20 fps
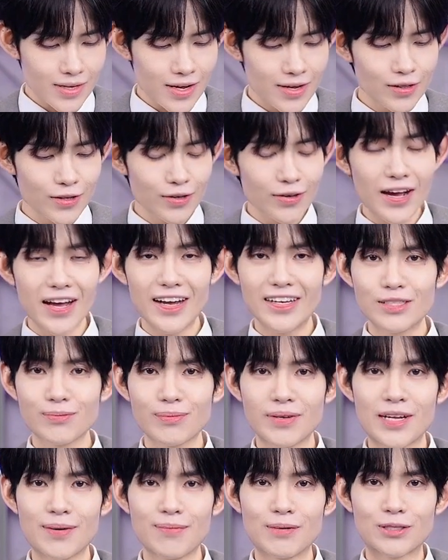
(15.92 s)
Hello guys,
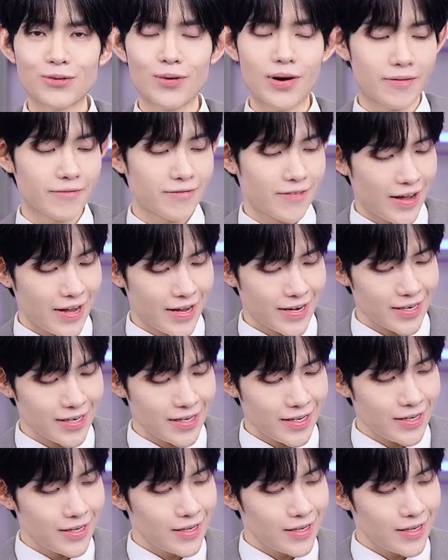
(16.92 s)
my name is Huang Fan.